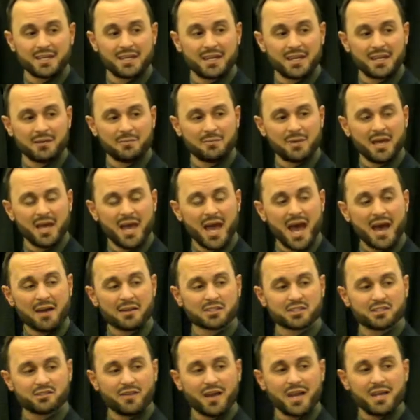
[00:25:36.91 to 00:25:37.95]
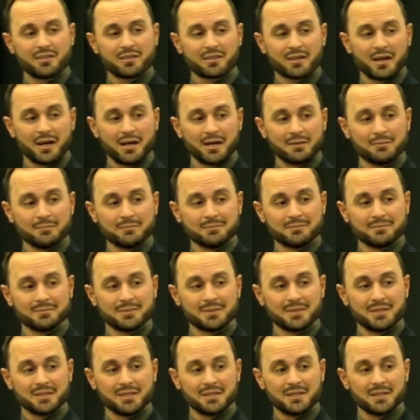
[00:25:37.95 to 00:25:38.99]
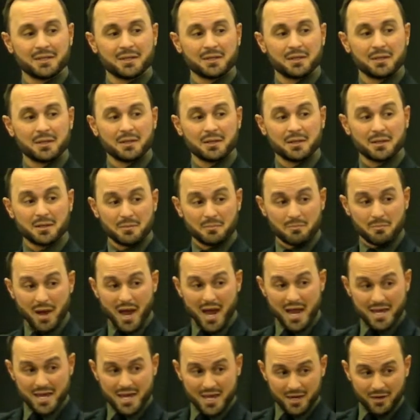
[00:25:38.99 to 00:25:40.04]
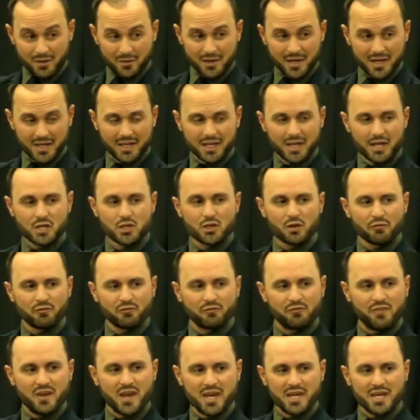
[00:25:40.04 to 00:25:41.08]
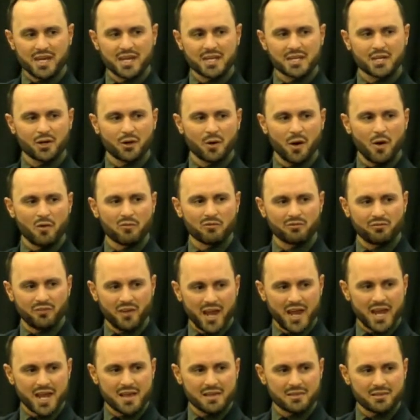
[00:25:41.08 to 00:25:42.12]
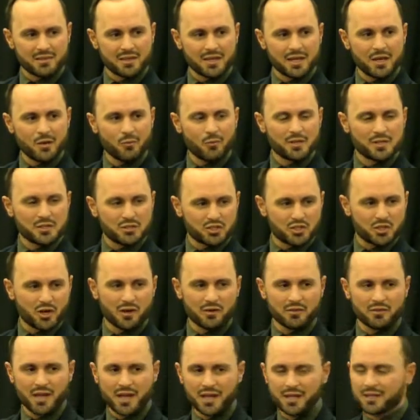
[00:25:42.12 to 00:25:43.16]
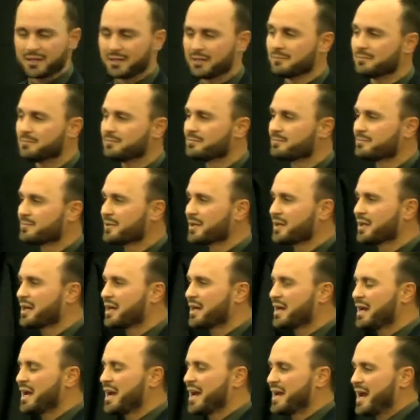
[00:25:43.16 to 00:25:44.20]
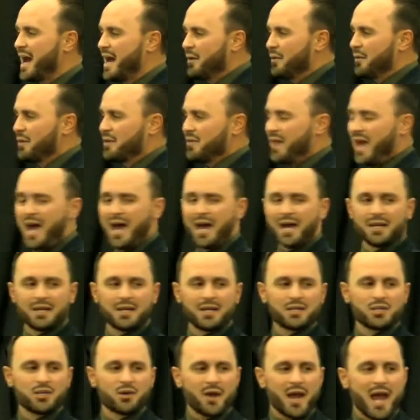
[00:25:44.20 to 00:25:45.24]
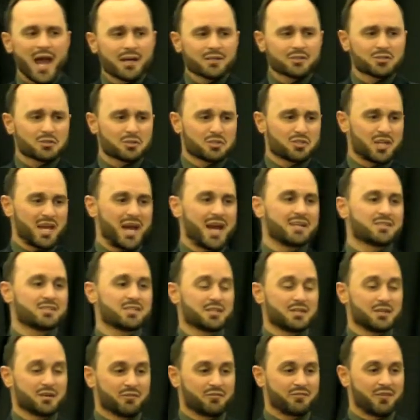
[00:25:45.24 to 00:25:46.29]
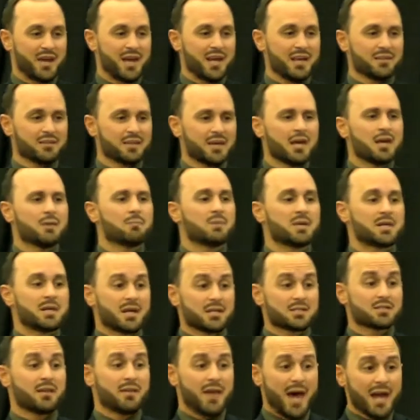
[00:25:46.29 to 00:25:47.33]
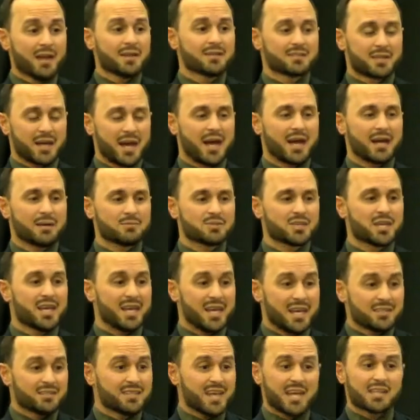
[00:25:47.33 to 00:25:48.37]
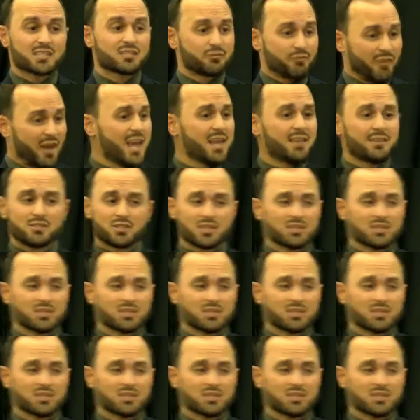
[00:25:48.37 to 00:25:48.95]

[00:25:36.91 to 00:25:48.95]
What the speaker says: Him. How does faith come? By hearing. You're feeding your own faith when you start thanking Him. And not only that, you're exercising your faith, because a lot of times it takes faith